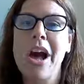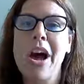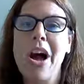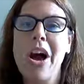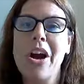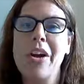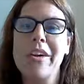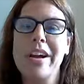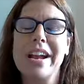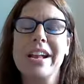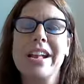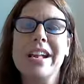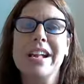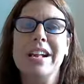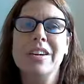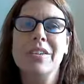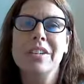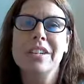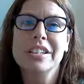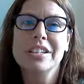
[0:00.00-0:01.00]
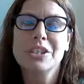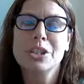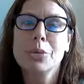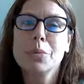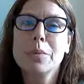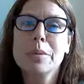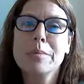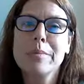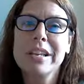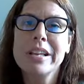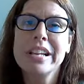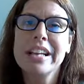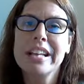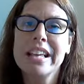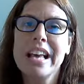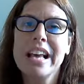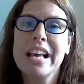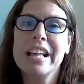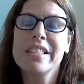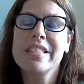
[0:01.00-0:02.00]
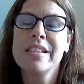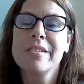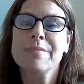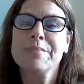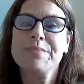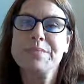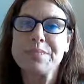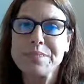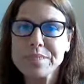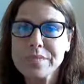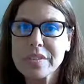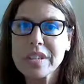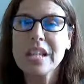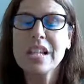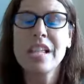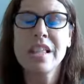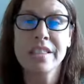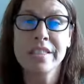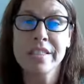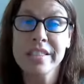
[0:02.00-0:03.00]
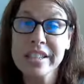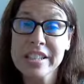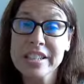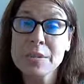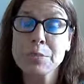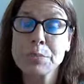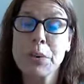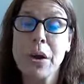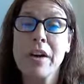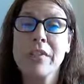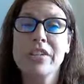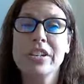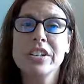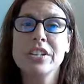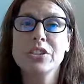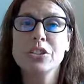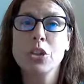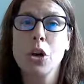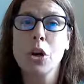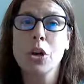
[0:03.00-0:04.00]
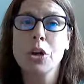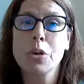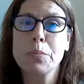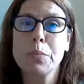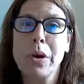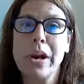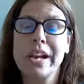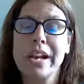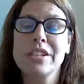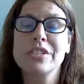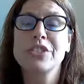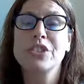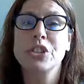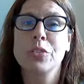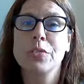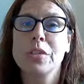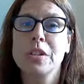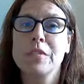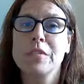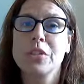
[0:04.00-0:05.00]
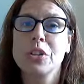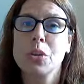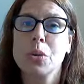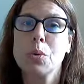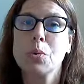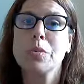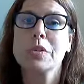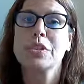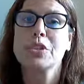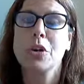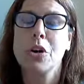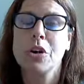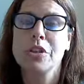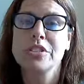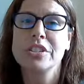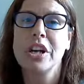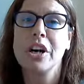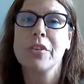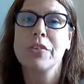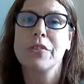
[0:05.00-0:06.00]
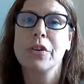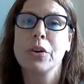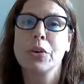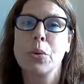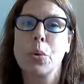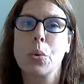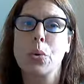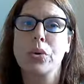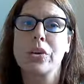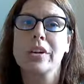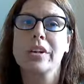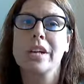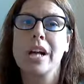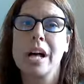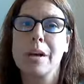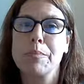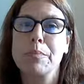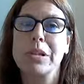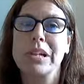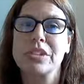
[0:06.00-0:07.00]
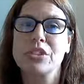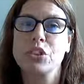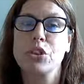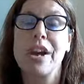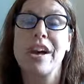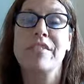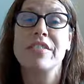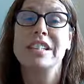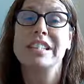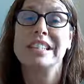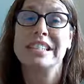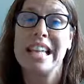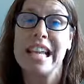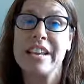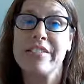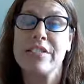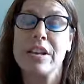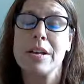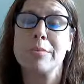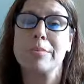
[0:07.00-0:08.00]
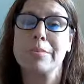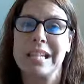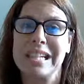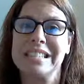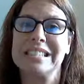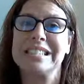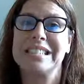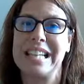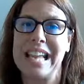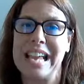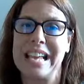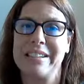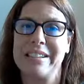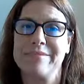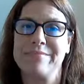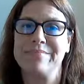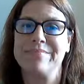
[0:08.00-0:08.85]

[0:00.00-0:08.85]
All right. Well, uh, until we meet again this is Prophetess Dawn O'Brien, Sermon of the Lord with Dawn's Heartfelt Corner. God bless you. Have a safe and blessed day.